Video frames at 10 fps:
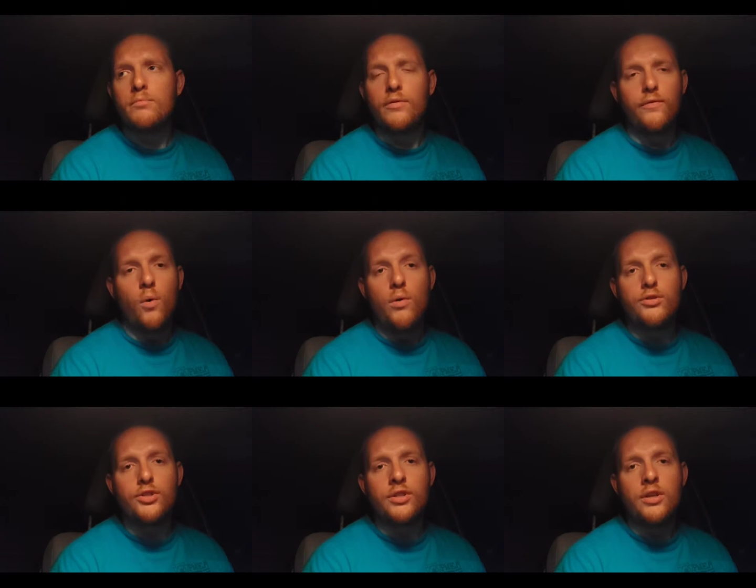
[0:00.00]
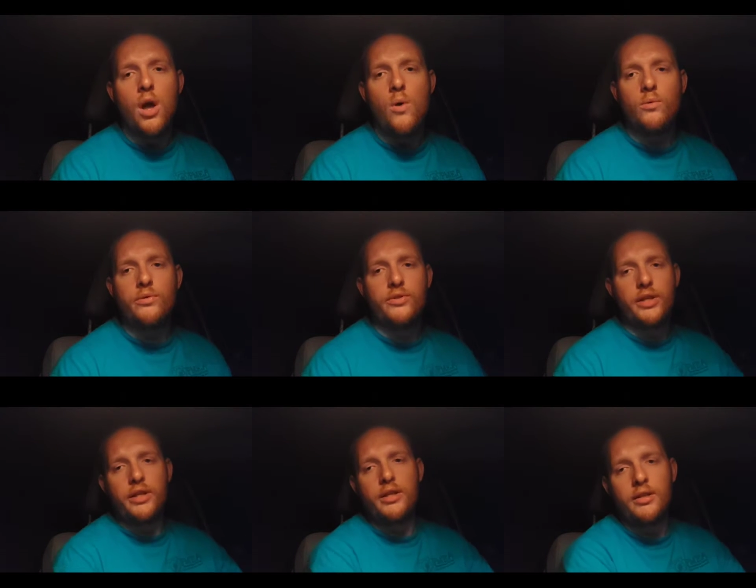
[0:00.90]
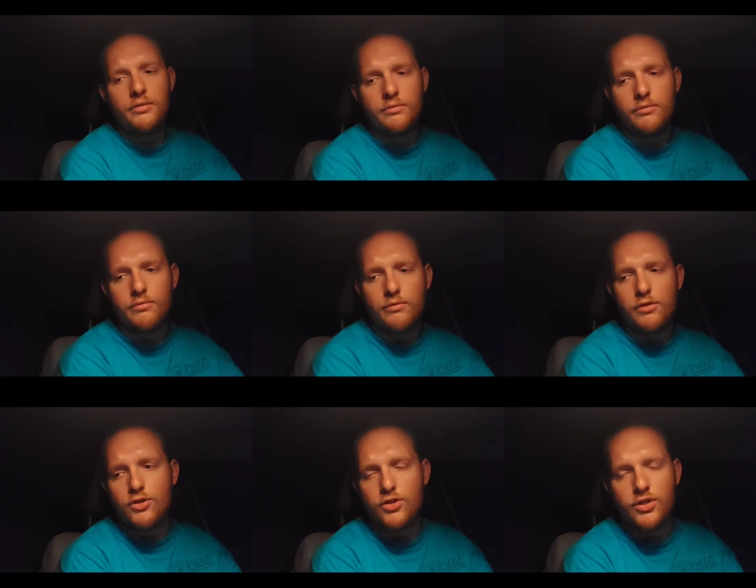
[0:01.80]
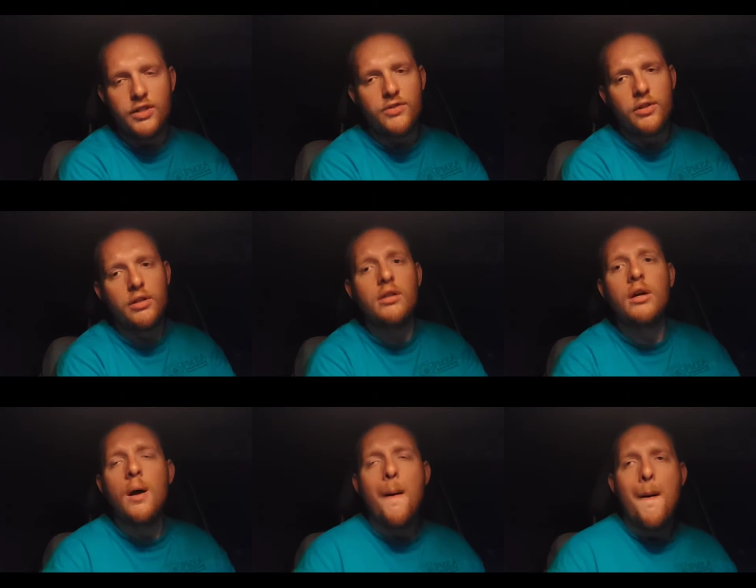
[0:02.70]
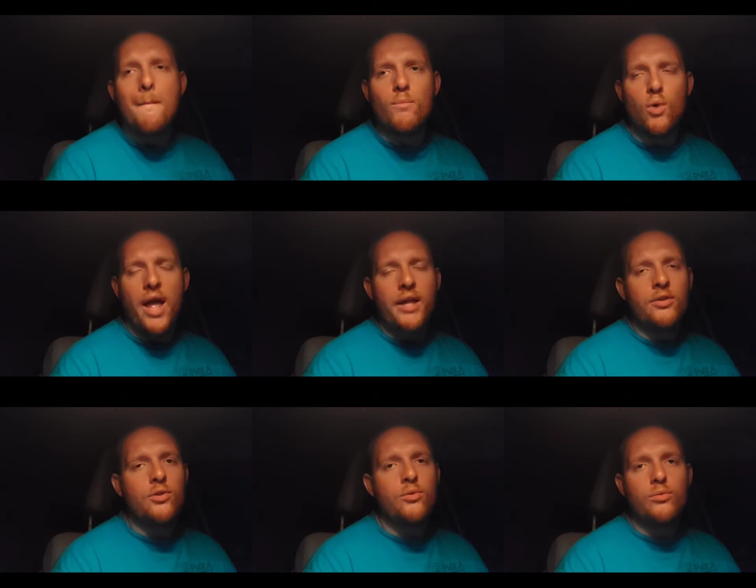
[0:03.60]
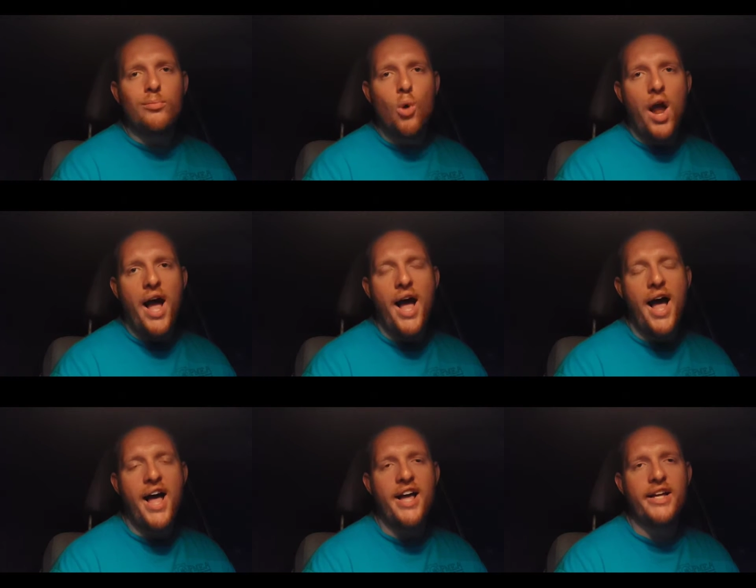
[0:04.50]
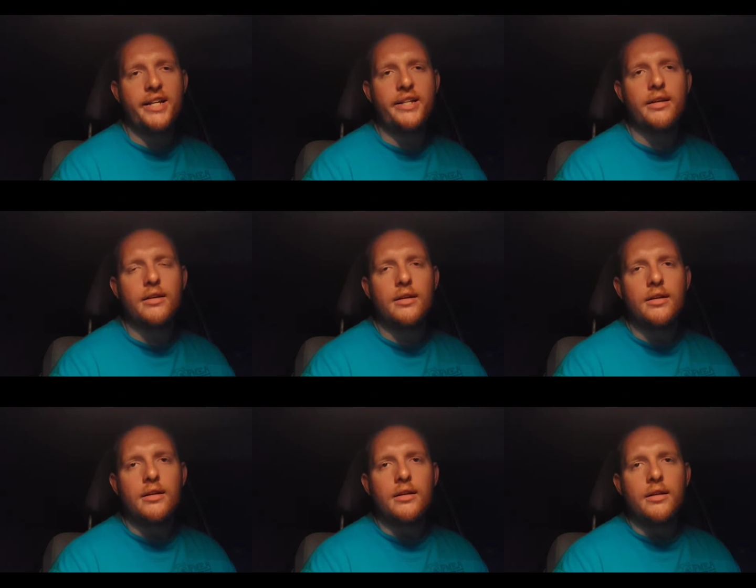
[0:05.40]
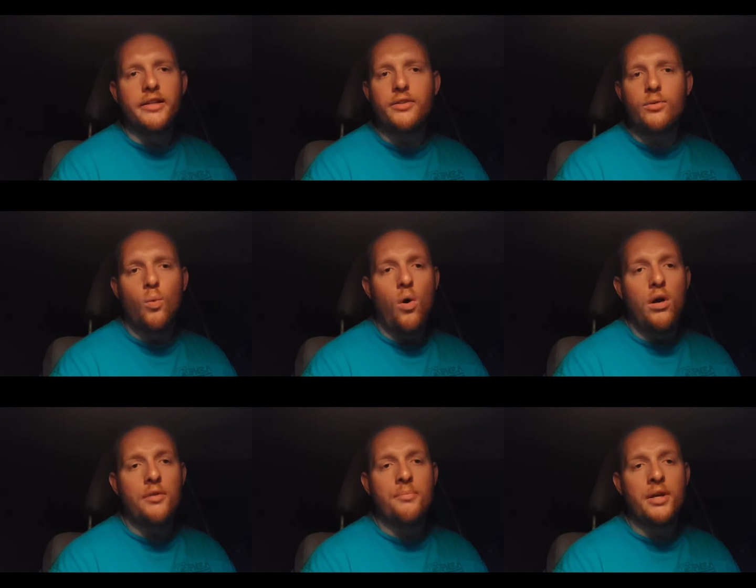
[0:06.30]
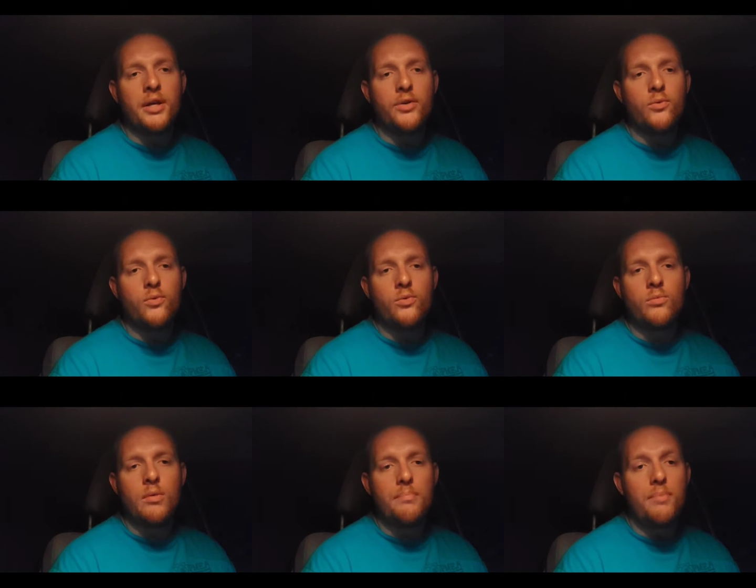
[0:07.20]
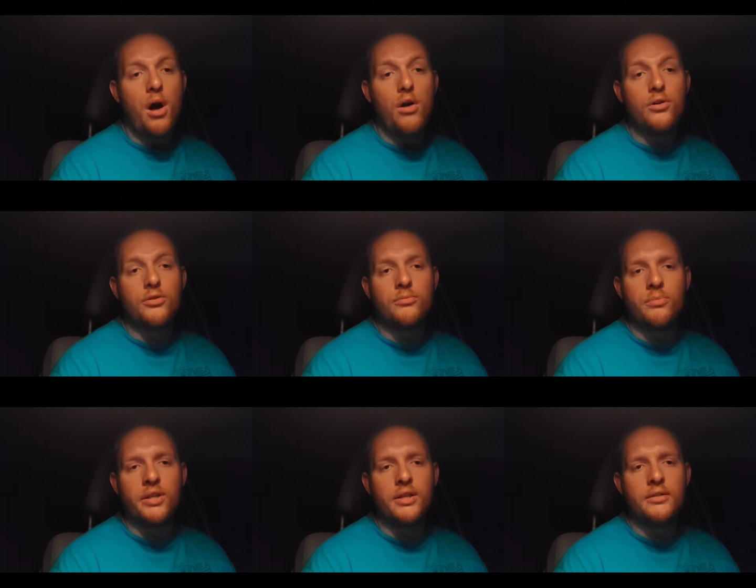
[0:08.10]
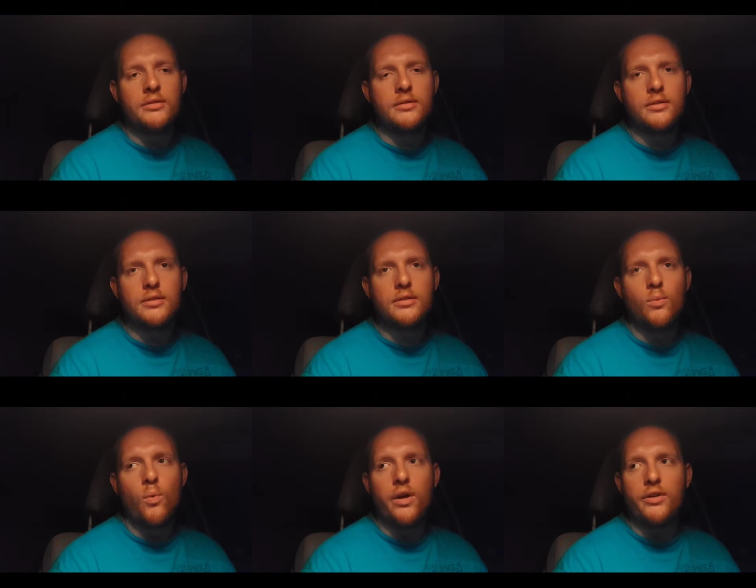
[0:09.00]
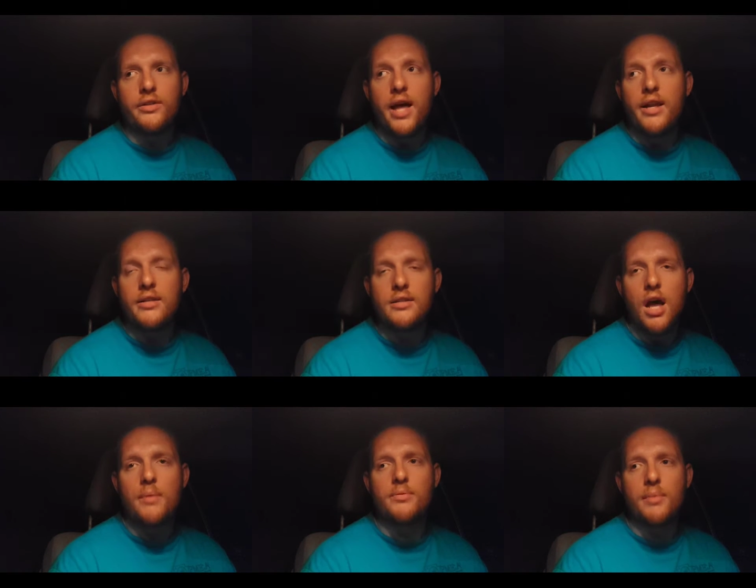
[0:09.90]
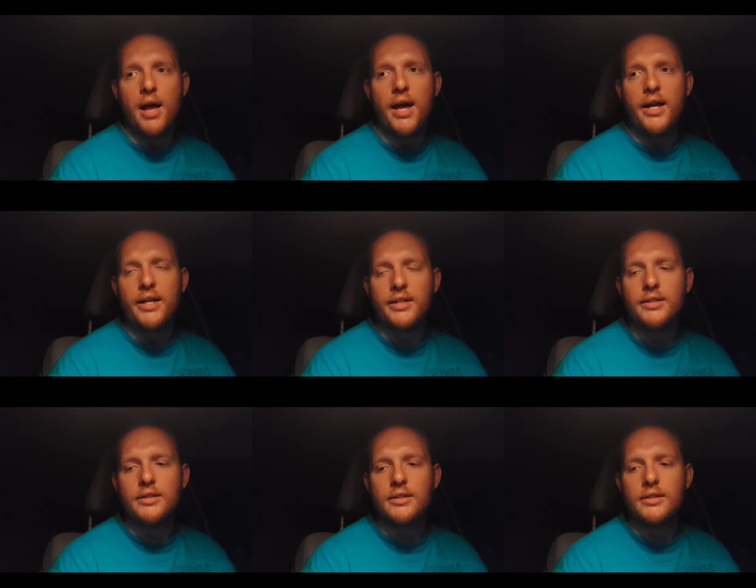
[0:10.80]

Before she knows it, she's a brand new bride in her one bedroom apartment when her daddy stops by.